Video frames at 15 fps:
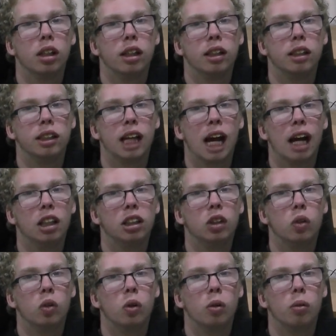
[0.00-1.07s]
is the
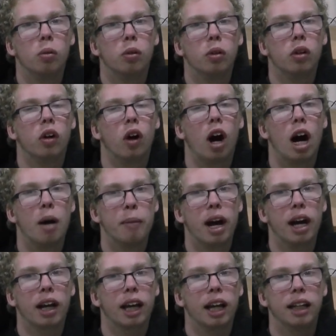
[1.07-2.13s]
actual
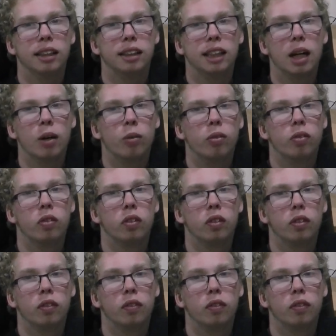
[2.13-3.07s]
iMac itself.